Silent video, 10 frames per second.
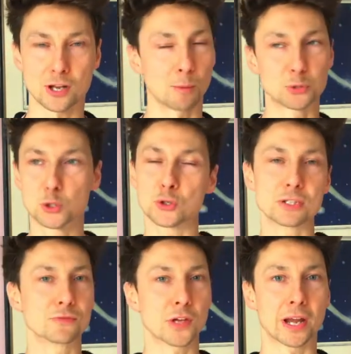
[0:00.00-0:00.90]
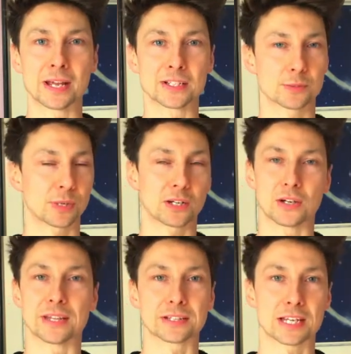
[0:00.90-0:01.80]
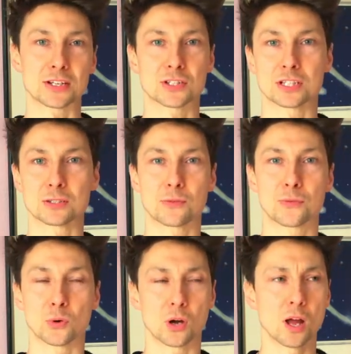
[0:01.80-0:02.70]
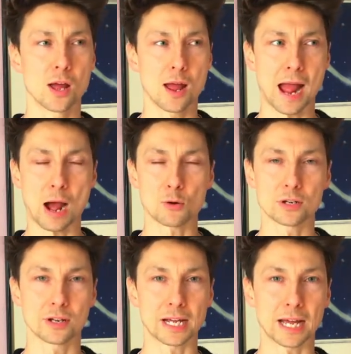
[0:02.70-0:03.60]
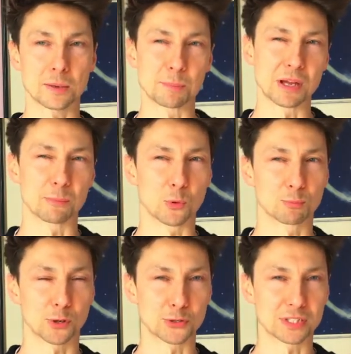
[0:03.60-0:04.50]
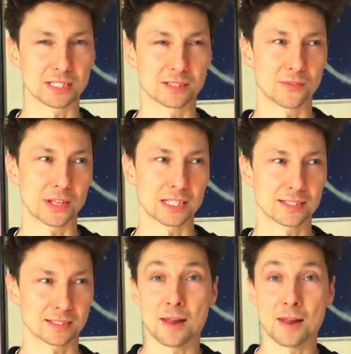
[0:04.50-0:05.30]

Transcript: I'm sure you've done it as well in the kitchen. You thought, how can I add a bit more protein to this?